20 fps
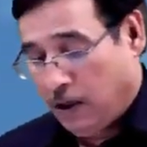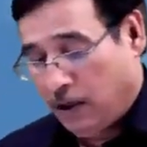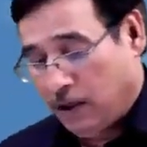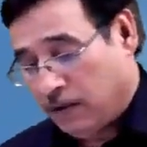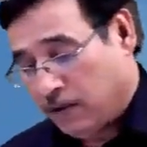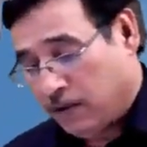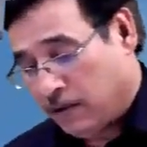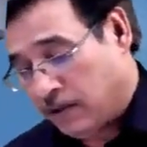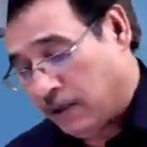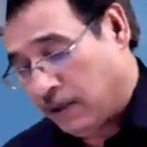
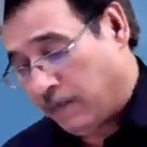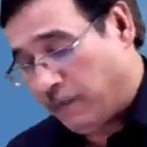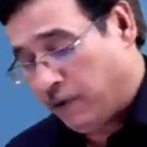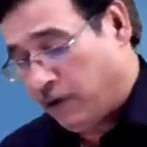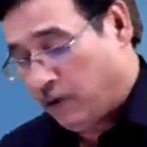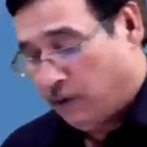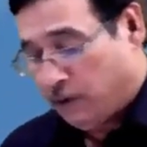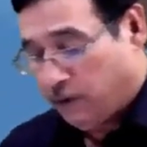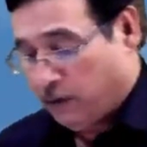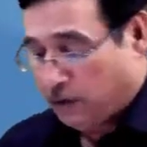
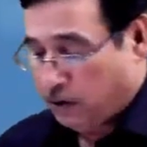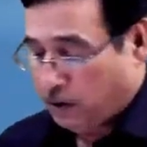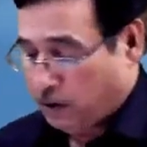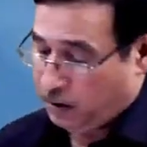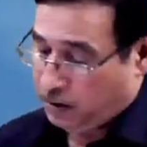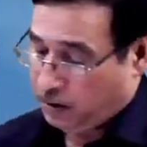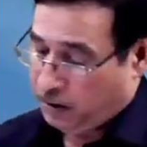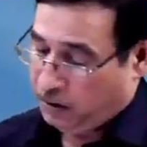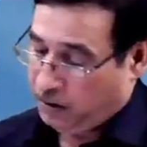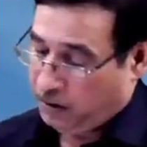
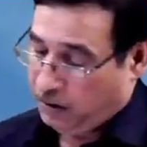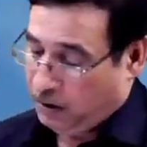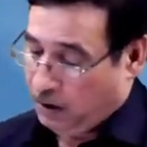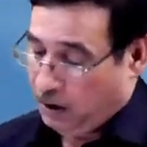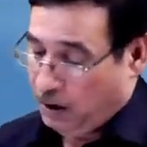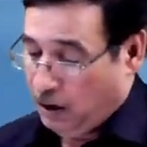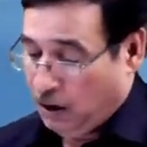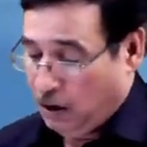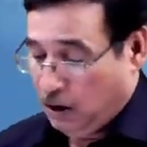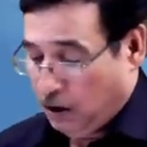Suppose
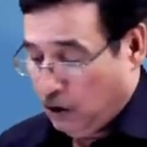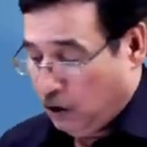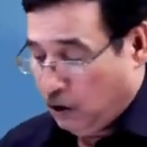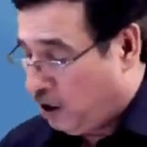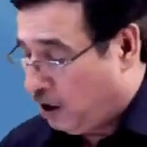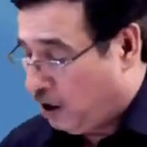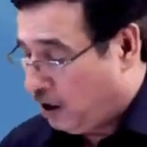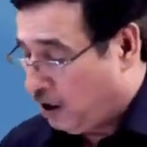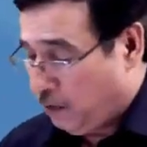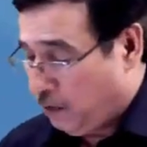you
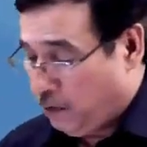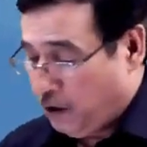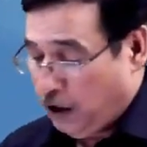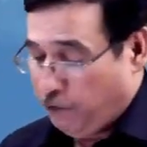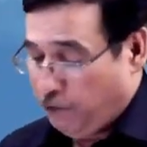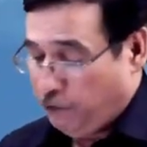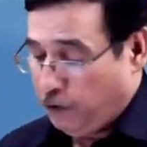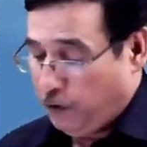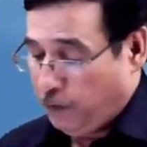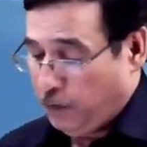are given
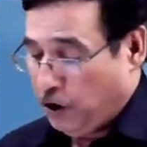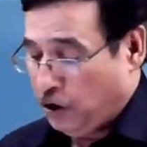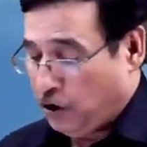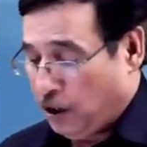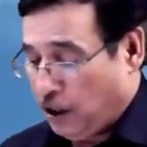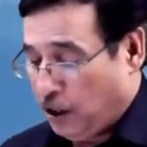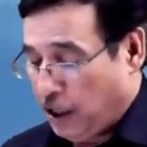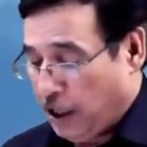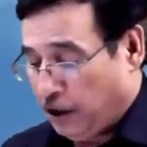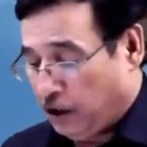information
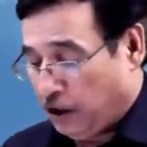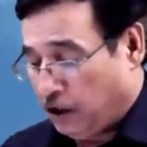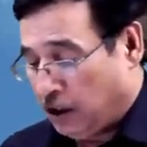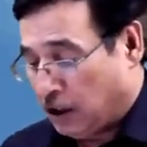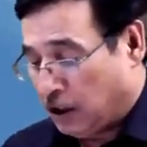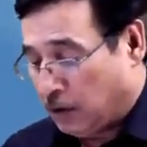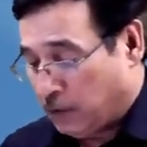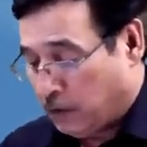like this.